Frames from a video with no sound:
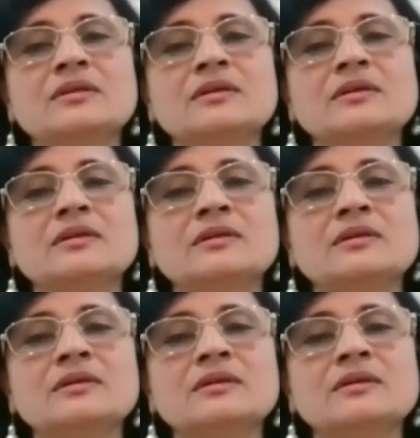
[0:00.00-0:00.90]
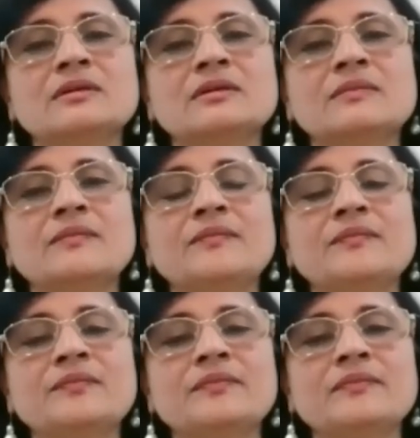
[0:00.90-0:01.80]

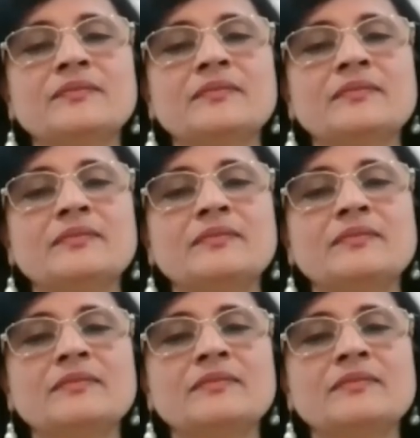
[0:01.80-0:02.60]
(silence)